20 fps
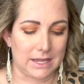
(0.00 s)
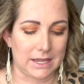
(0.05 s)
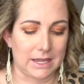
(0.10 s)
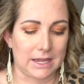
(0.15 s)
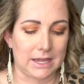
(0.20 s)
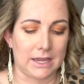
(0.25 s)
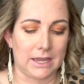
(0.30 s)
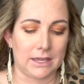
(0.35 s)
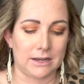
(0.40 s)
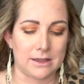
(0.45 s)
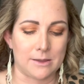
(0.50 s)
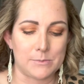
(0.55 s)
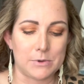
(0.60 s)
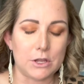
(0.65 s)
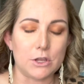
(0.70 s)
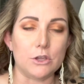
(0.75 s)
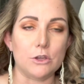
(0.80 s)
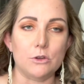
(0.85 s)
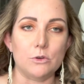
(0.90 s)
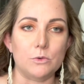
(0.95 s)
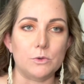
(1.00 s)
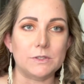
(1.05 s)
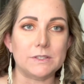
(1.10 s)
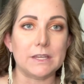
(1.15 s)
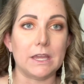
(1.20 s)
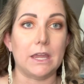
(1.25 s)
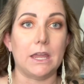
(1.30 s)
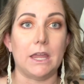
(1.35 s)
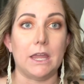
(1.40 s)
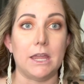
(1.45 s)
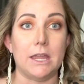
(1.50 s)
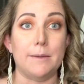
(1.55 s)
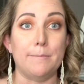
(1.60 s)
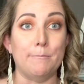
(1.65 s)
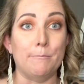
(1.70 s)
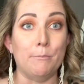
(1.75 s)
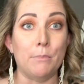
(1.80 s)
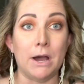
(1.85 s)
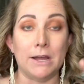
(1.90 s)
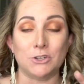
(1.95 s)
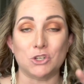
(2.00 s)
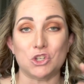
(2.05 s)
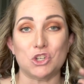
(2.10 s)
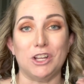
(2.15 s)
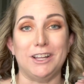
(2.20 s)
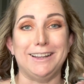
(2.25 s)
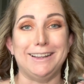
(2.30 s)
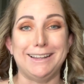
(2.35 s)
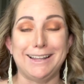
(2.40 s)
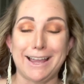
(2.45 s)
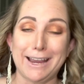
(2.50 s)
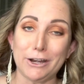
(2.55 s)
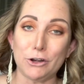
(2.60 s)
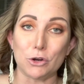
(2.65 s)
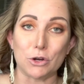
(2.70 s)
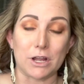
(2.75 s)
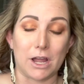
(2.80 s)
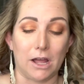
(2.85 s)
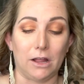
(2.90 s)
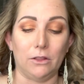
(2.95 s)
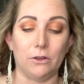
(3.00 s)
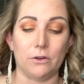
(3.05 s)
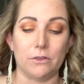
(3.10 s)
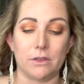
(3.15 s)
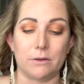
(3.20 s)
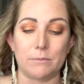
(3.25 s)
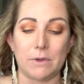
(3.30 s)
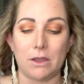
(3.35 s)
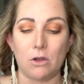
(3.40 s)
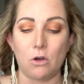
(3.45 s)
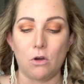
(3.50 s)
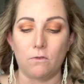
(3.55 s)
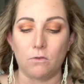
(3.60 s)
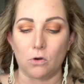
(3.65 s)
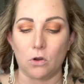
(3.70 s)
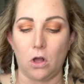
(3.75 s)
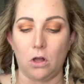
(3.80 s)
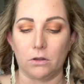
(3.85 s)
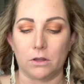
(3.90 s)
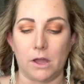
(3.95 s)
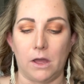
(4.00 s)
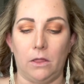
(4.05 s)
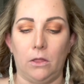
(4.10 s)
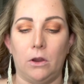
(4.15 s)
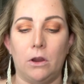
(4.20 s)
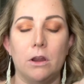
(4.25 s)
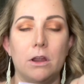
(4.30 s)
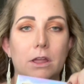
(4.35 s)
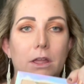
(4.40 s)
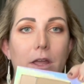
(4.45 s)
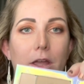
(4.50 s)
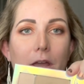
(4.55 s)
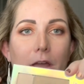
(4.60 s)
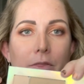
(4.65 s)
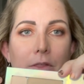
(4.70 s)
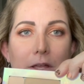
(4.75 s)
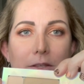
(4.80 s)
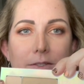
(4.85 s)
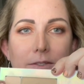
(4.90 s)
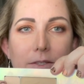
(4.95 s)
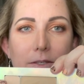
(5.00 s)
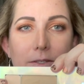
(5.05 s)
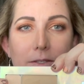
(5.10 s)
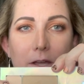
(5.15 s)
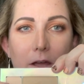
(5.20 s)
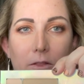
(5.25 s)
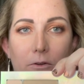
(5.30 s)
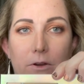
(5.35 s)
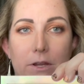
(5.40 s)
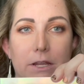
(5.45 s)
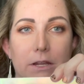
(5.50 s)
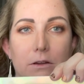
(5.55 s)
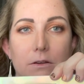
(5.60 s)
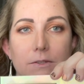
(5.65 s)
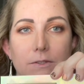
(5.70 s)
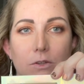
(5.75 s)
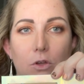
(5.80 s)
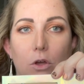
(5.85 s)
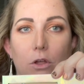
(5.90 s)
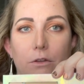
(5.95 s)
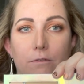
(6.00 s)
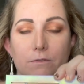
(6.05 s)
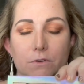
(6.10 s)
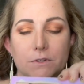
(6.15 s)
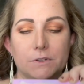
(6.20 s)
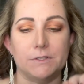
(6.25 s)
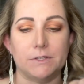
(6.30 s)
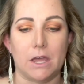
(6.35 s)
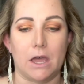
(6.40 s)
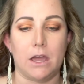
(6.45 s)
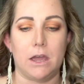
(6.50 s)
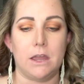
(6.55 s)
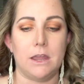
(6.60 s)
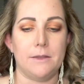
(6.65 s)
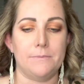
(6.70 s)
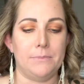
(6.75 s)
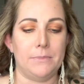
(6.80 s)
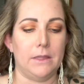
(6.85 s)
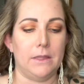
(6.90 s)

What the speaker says: and I'm going to use a much lighter color than my overall color, and that's this color here. It's called Versailles.